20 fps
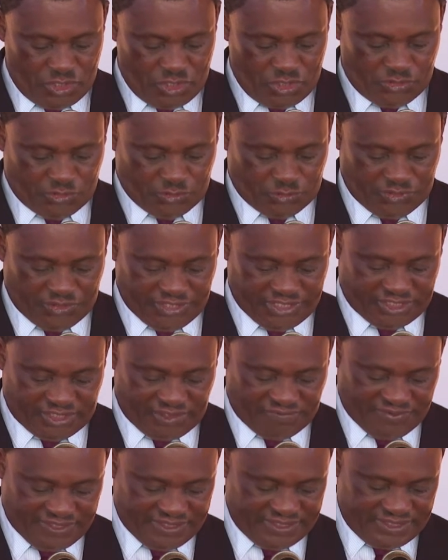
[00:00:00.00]
Through this
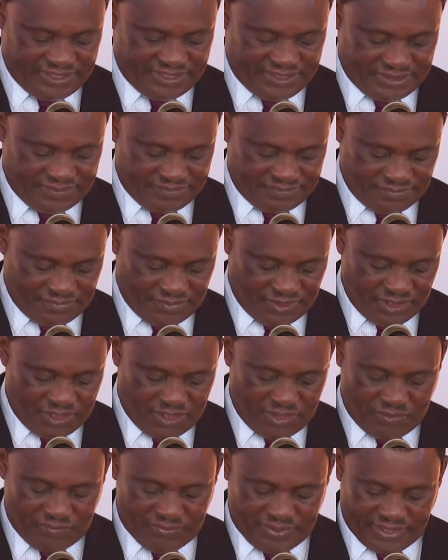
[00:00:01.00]
event,
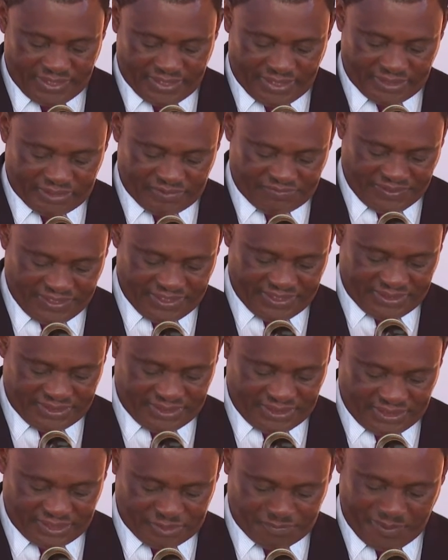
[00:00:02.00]
we are gratified
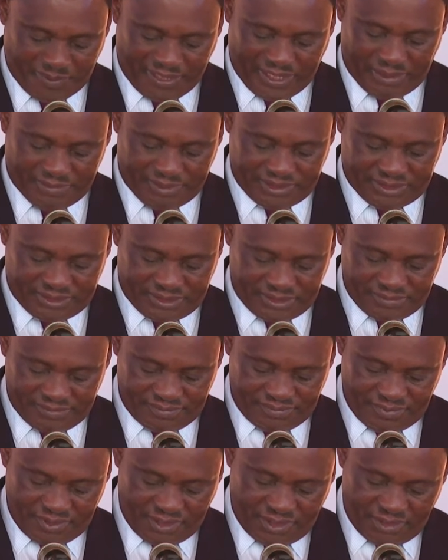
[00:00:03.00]
as Parliament
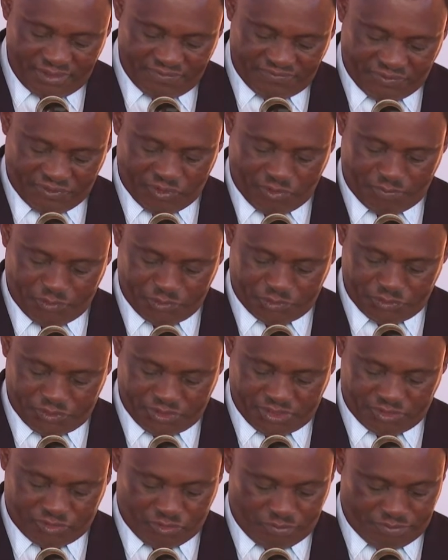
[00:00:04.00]
for the
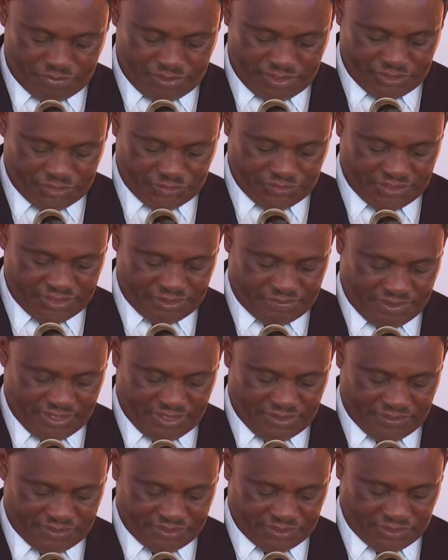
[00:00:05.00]
opportunity to be joined by
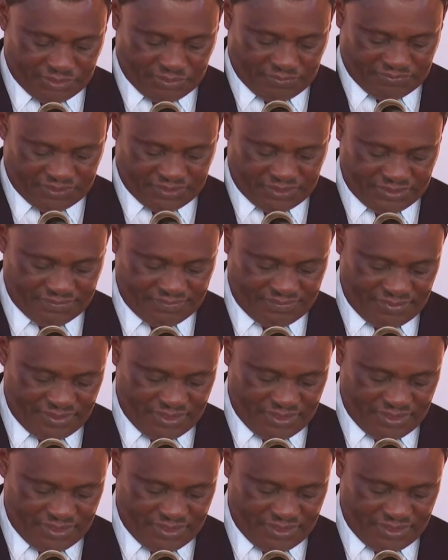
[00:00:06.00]
yourselves